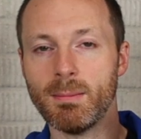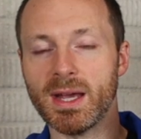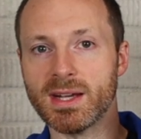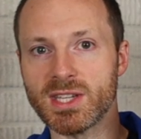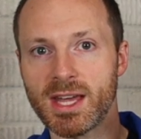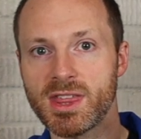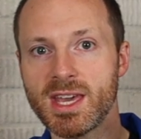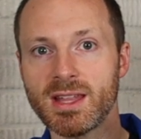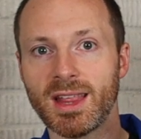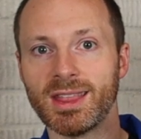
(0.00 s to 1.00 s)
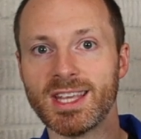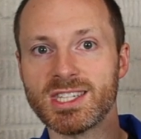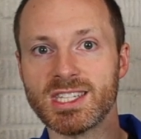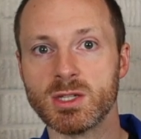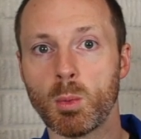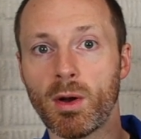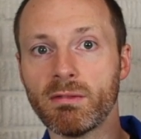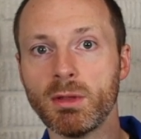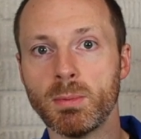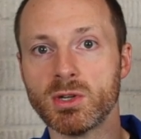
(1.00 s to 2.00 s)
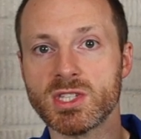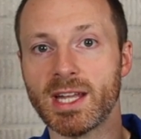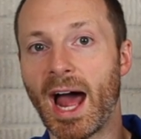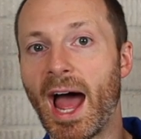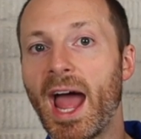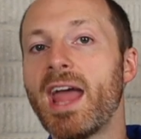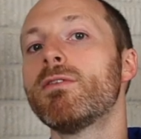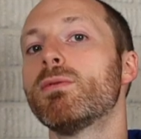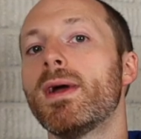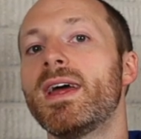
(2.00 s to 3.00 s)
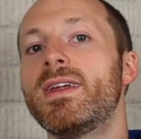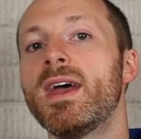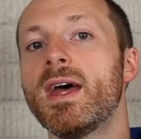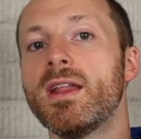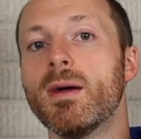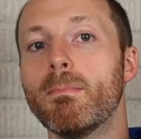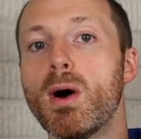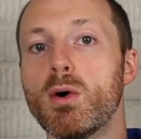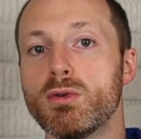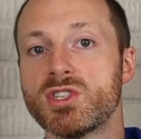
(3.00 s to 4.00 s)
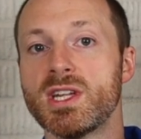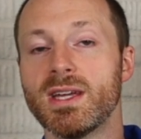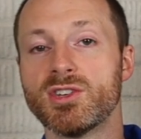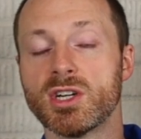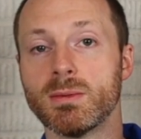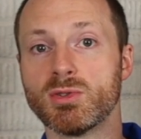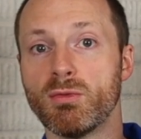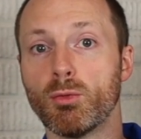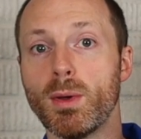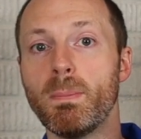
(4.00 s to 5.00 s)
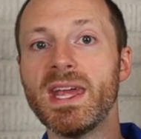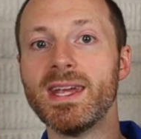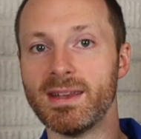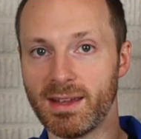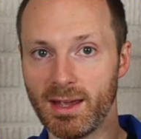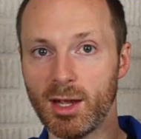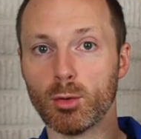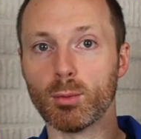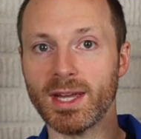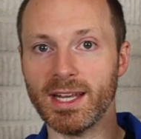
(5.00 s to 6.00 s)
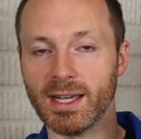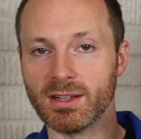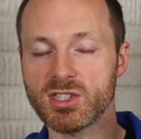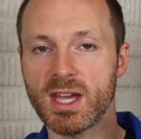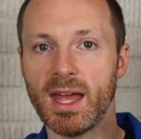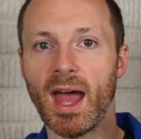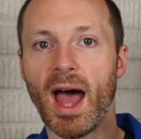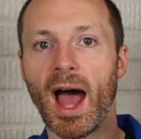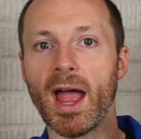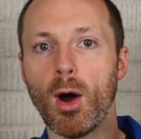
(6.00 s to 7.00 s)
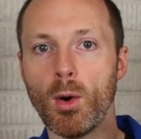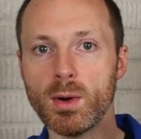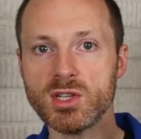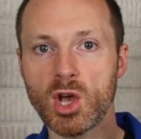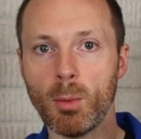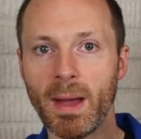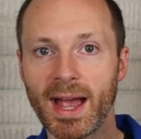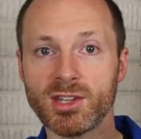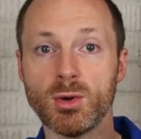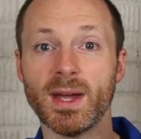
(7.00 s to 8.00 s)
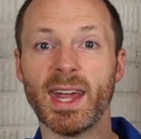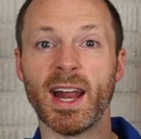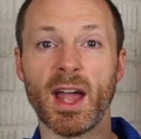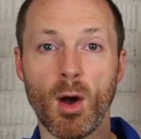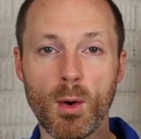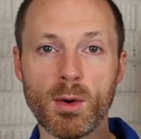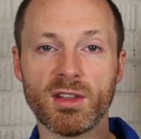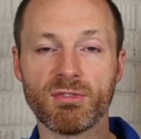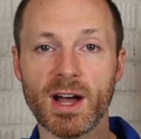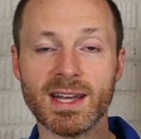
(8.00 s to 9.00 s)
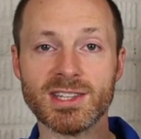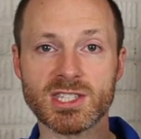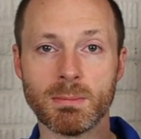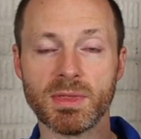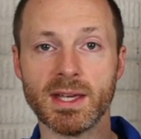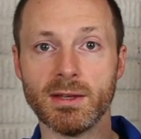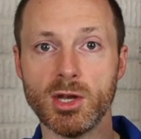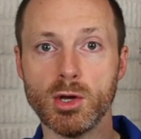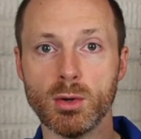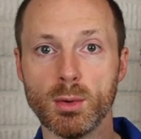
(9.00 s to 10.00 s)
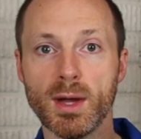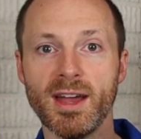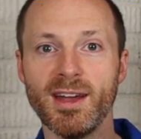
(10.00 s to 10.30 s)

because I think that this is one of the books that I have read the most in terms of repeat readings. I always go back to it and I always find something new